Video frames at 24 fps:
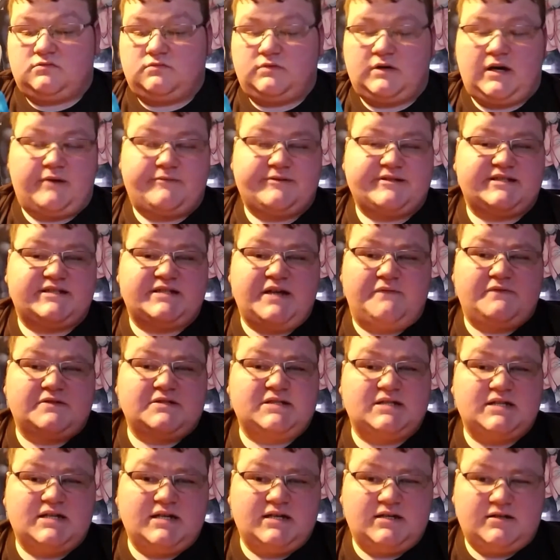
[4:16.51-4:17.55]
when I was
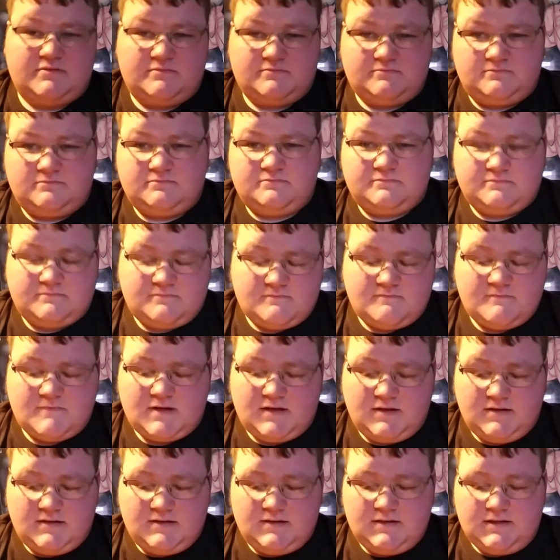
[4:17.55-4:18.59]
17.
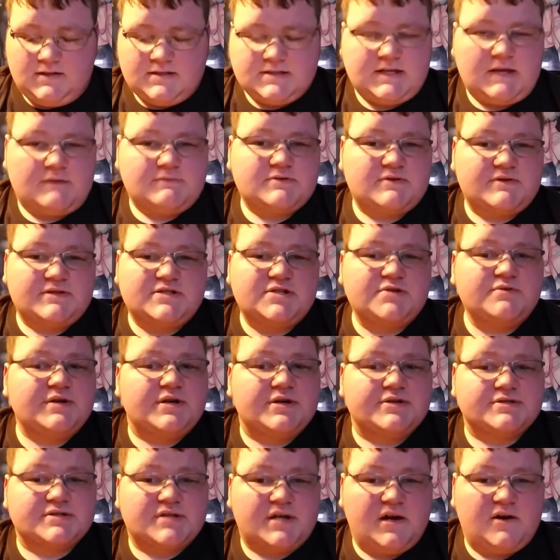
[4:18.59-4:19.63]
So that was only 2
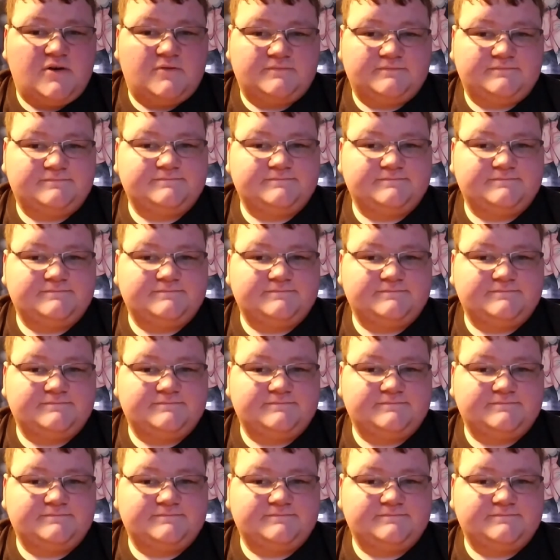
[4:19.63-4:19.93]
years ago.